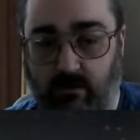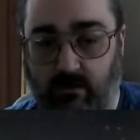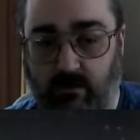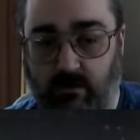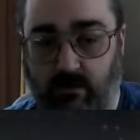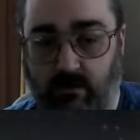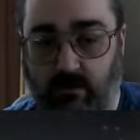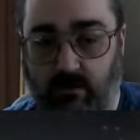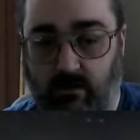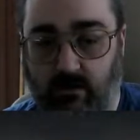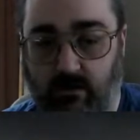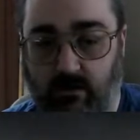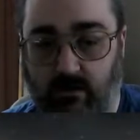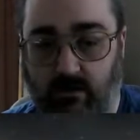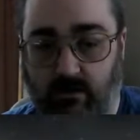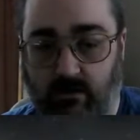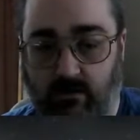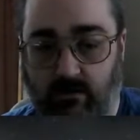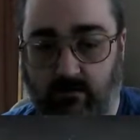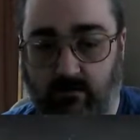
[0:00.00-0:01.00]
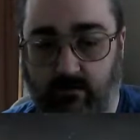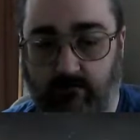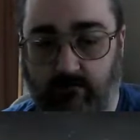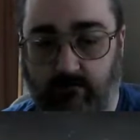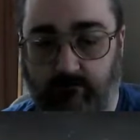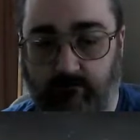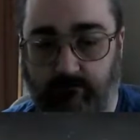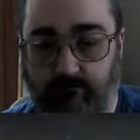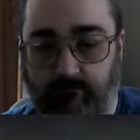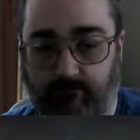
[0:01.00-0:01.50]
Now
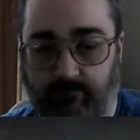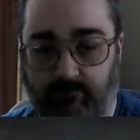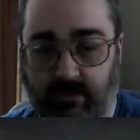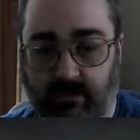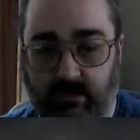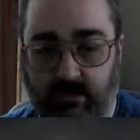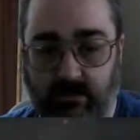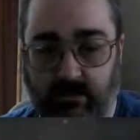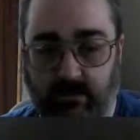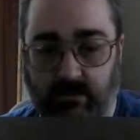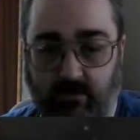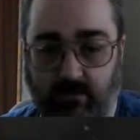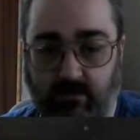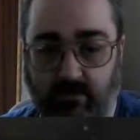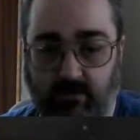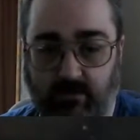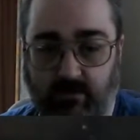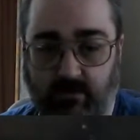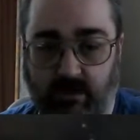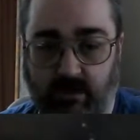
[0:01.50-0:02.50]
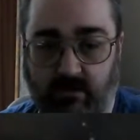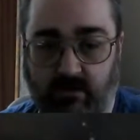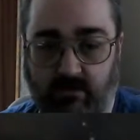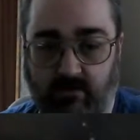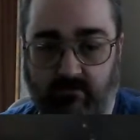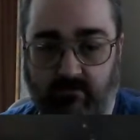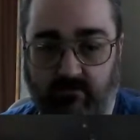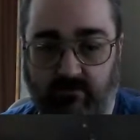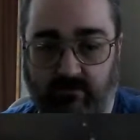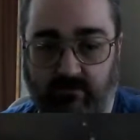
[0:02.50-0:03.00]
I'm going to
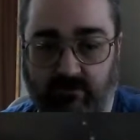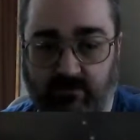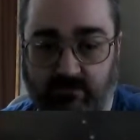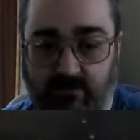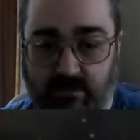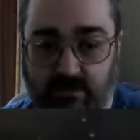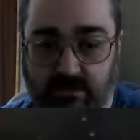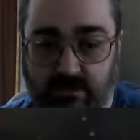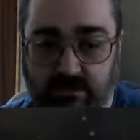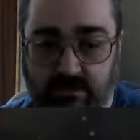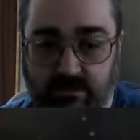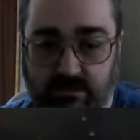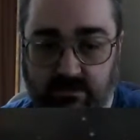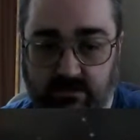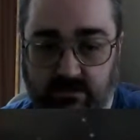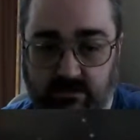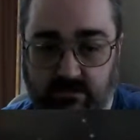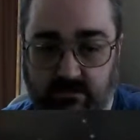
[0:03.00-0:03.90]
unthrust limit this,